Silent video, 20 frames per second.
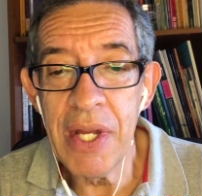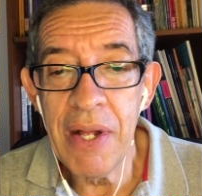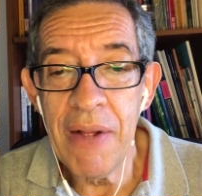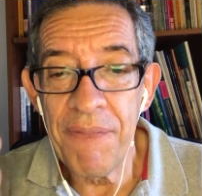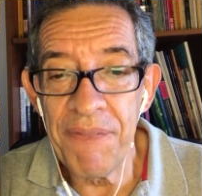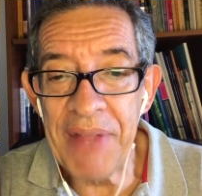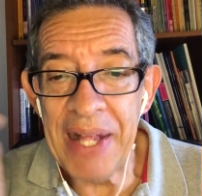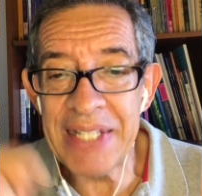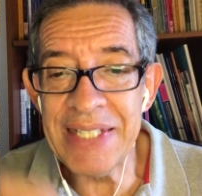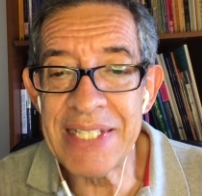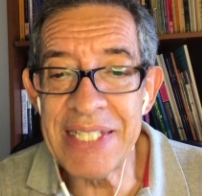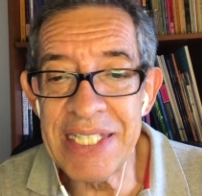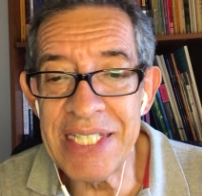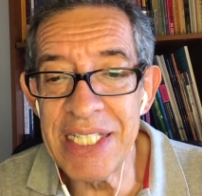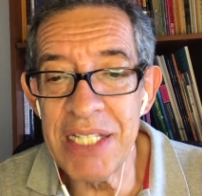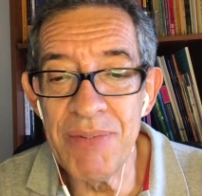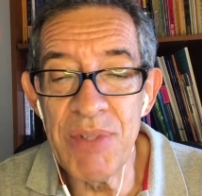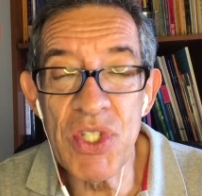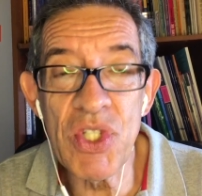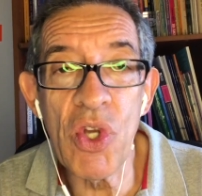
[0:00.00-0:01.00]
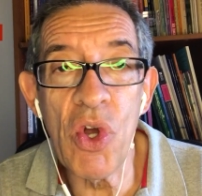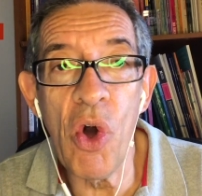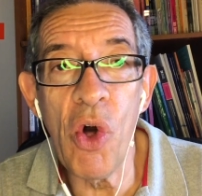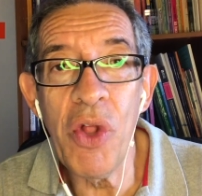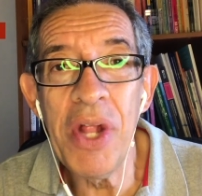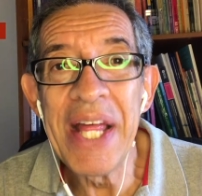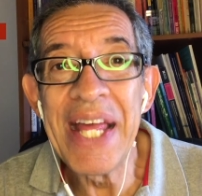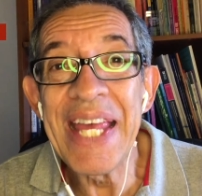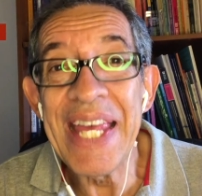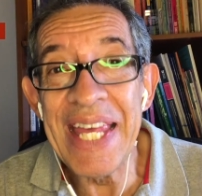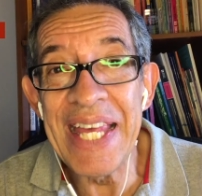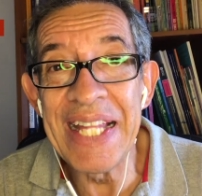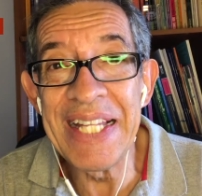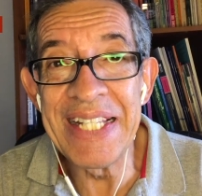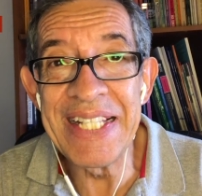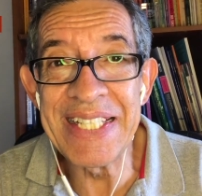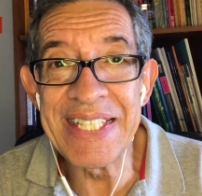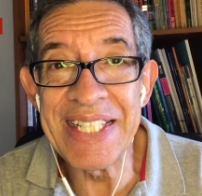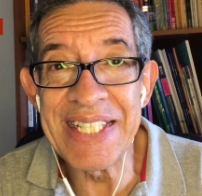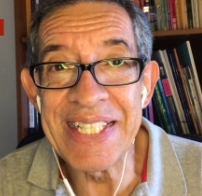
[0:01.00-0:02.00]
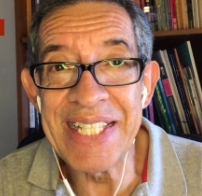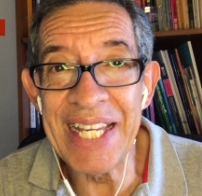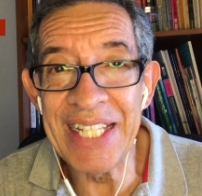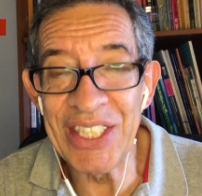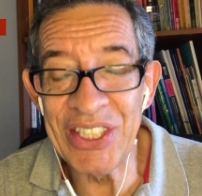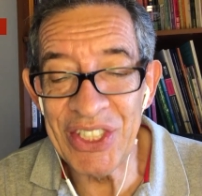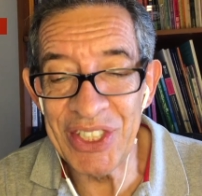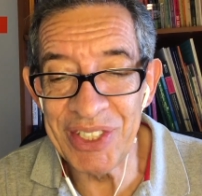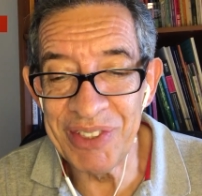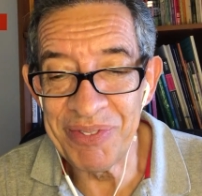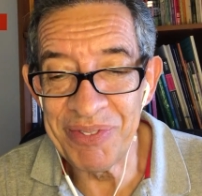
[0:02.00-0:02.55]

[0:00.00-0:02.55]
That system is called elicitation.